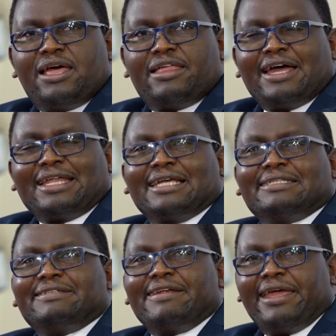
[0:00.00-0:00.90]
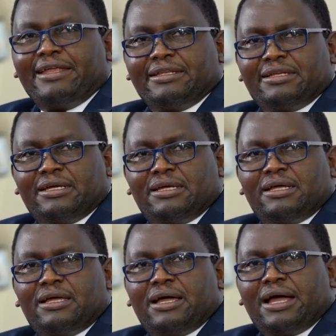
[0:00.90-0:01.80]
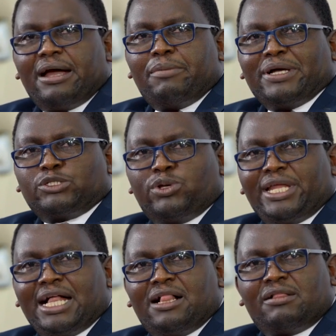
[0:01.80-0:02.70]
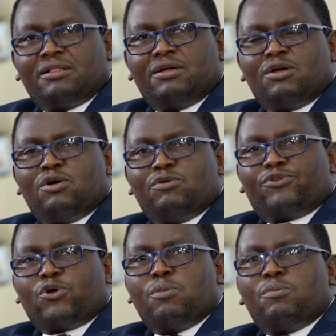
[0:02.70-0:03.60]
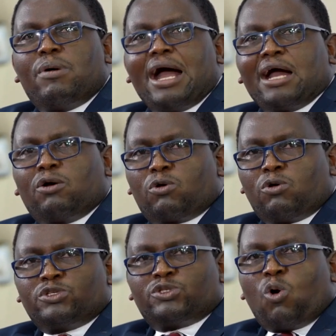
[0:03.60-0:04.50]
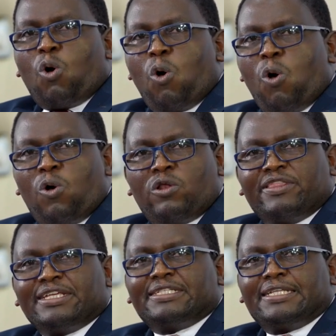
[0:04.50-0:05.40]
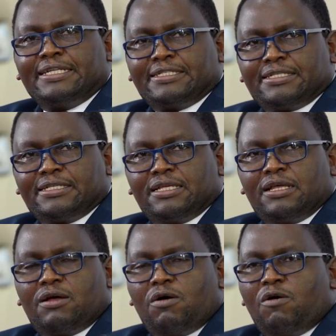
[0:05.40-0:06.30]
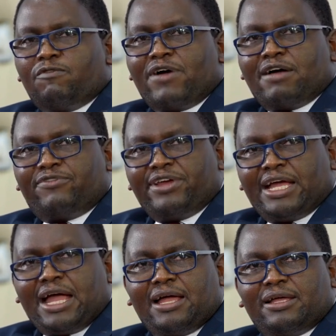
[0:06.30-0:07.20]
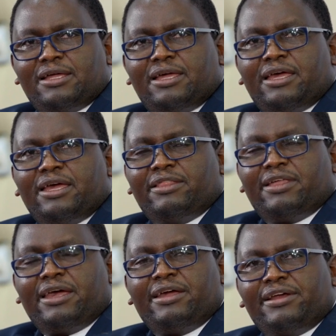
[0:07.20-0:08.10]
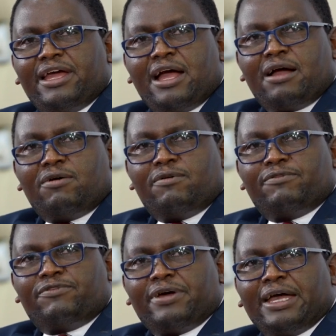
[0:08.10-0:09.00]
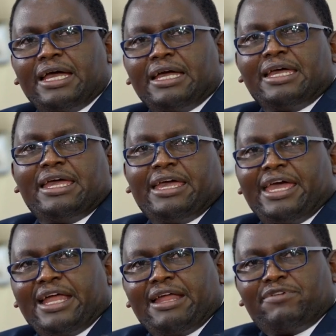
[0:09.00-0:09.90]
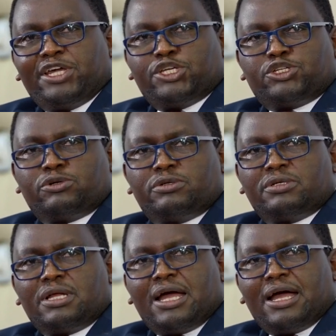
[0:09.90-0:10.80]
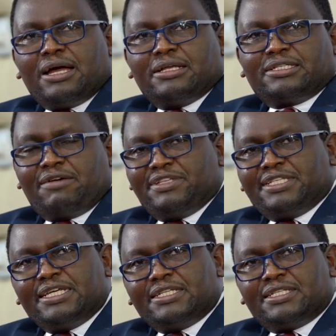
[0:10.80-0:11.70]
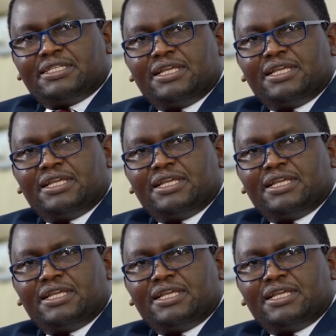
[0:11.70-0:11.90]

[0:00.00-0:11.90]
that has trained personnel from across all the states of Africa in the area of air navigation services,